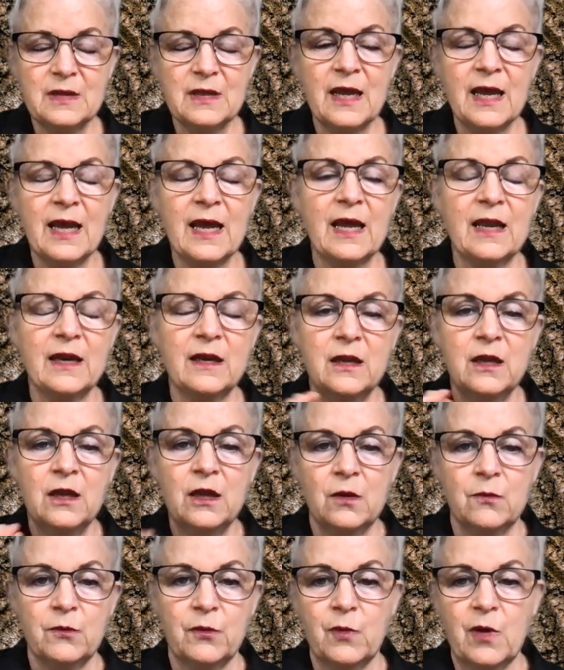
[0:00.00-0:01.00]
And
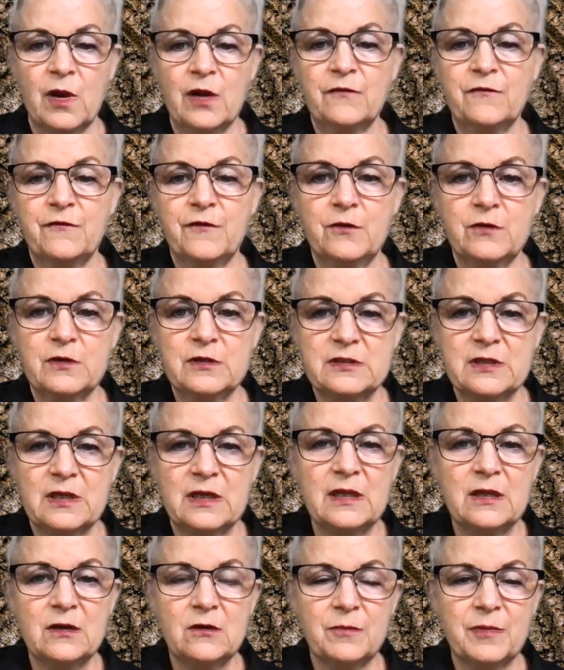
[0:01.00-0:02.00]
we want to focus a
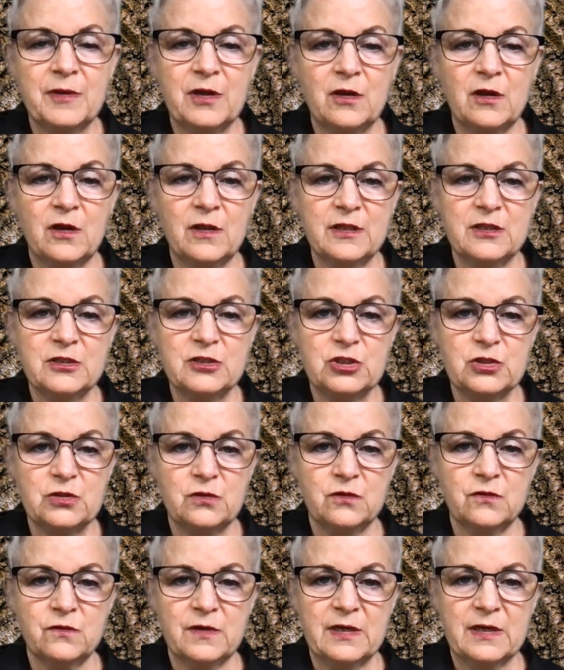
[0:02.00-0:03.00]
little bit on the
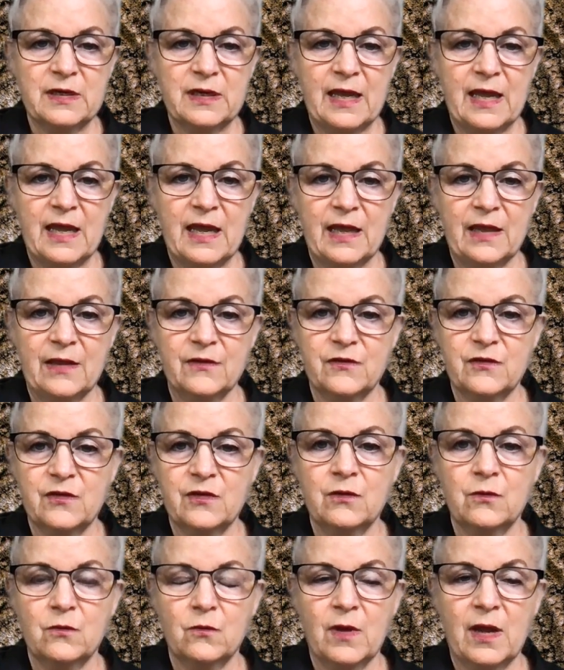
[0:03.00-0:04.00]
children as
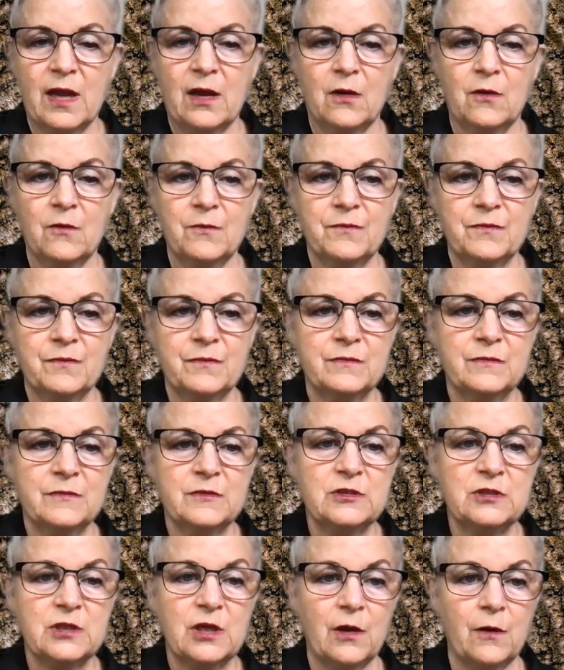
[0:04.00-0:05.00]
well.
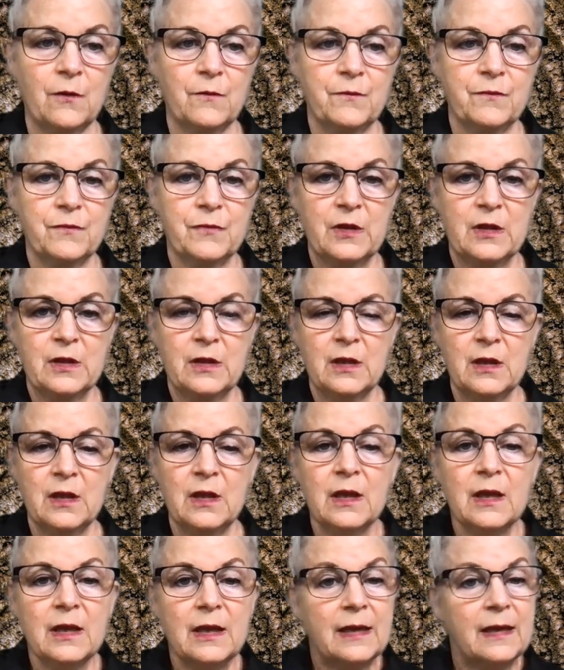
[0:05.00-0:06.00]
So
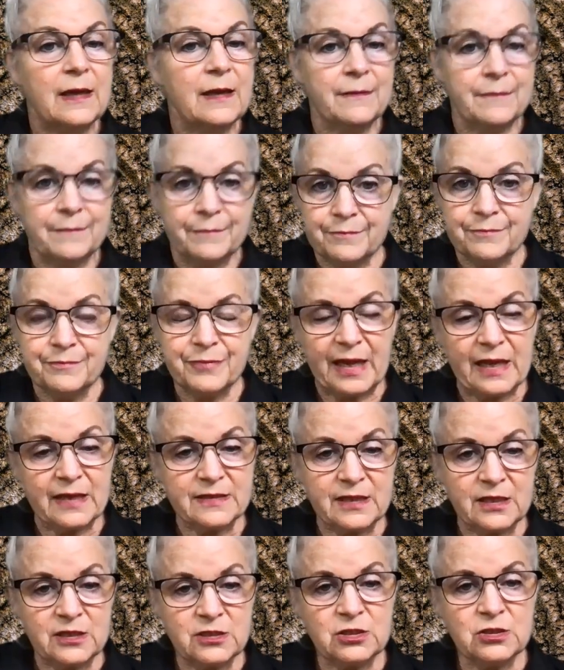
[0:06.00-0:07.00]
pay
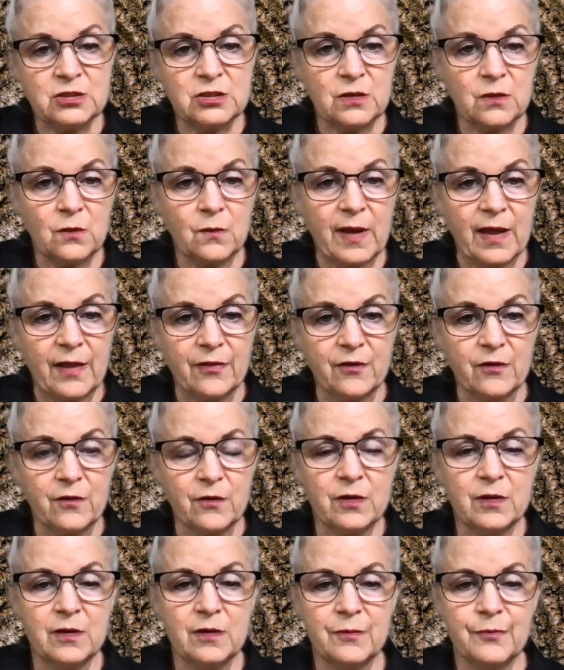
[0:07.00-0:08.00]
attention to the
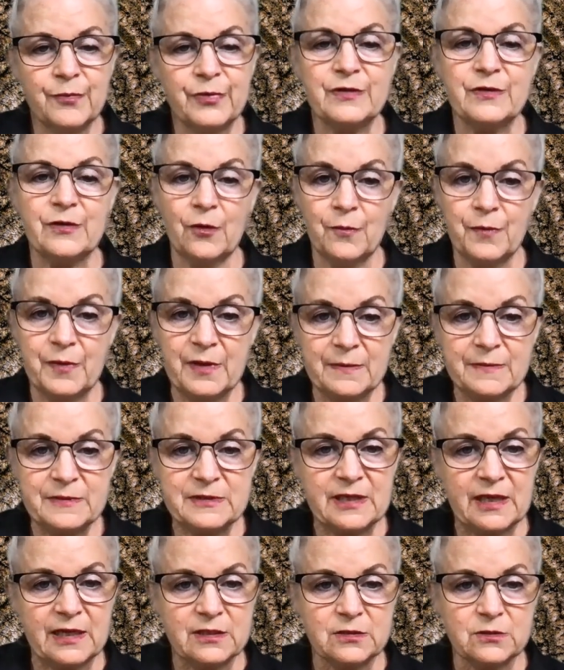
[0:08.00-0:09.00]
weather, but don't be
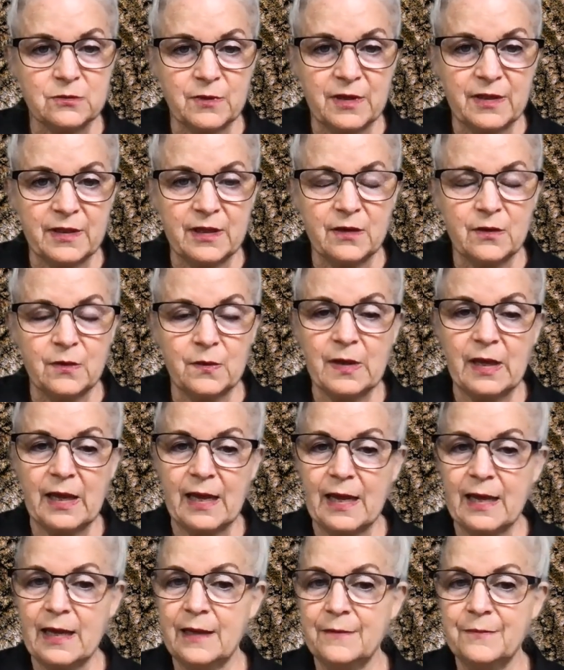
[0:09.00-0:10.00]
obsessed with it,
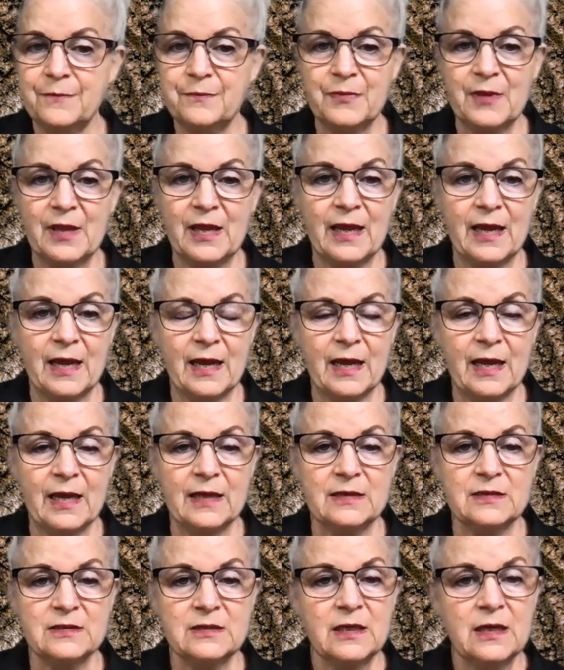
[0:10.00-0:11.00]
okay?
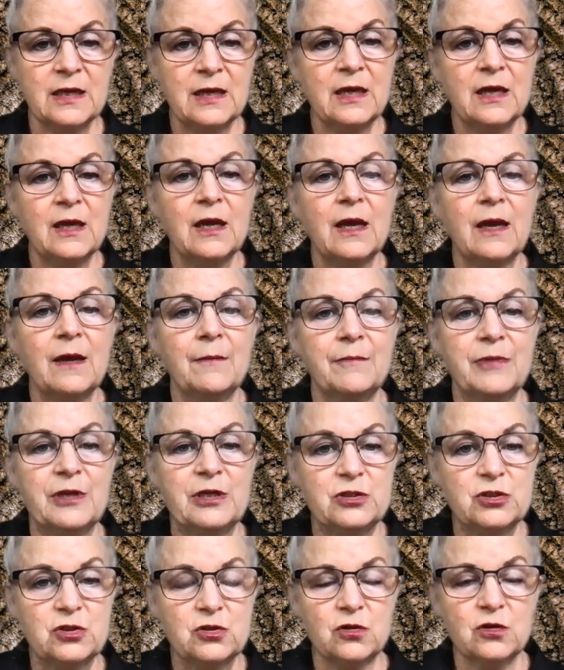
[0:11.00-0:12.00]
And be
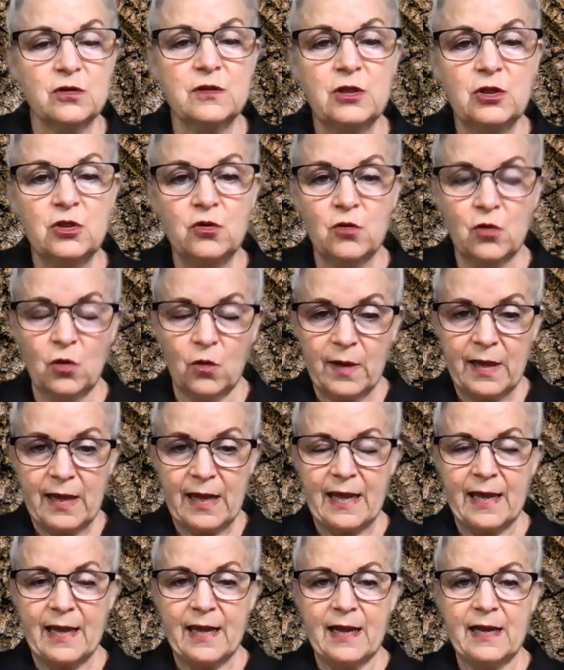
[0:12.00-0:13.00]
sure that you go
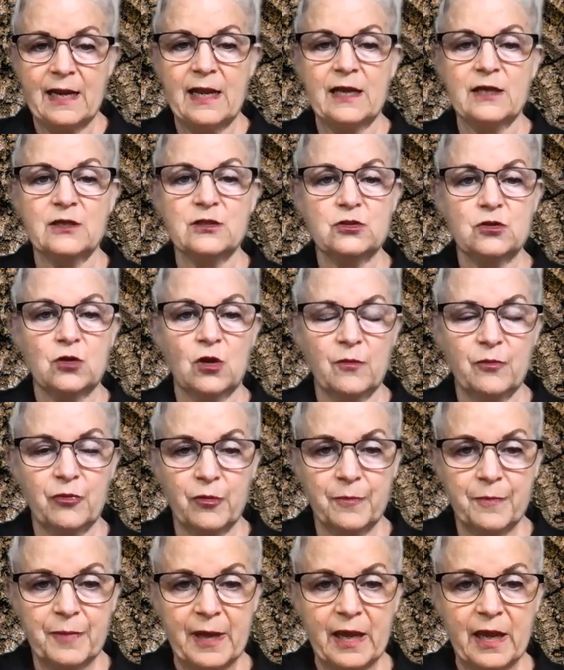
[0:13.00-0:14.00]
ahead and start
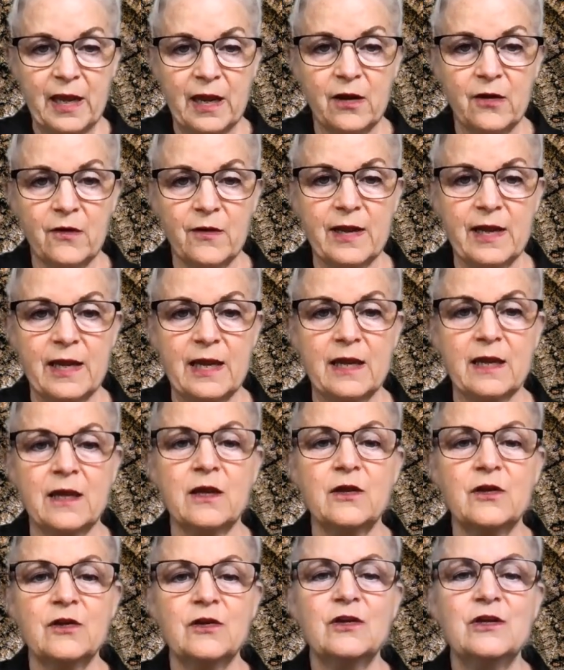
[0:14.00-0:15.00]
preparing